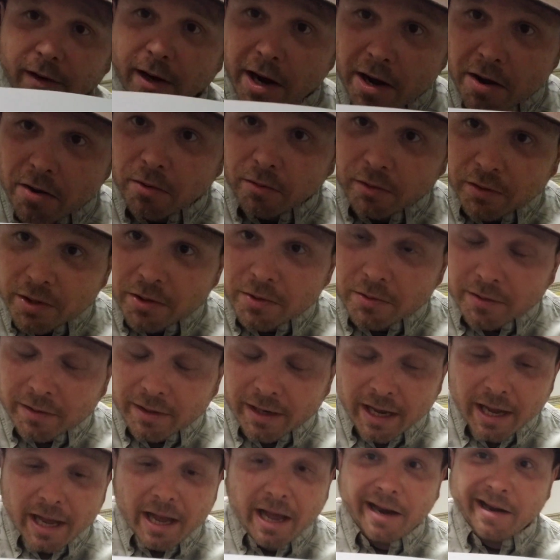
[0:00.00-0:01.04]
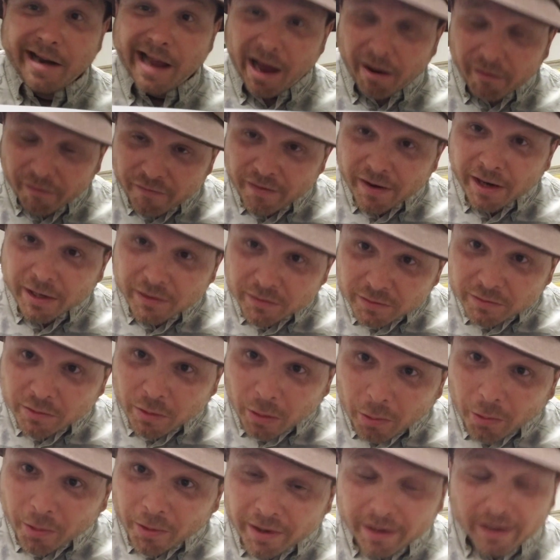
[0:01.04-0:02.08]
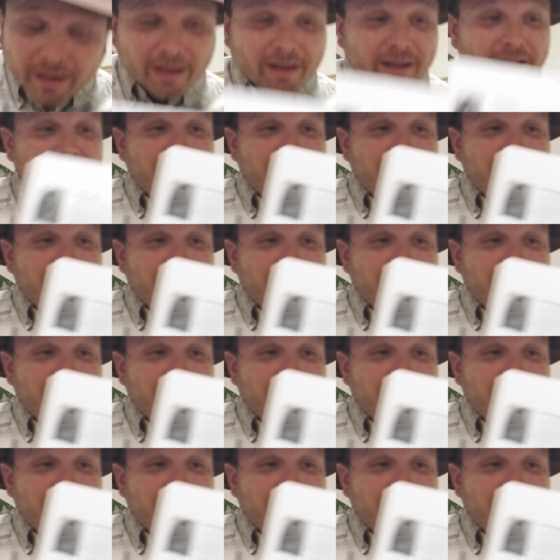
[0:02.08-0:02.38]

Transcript: Harold Newton. Now, funny story.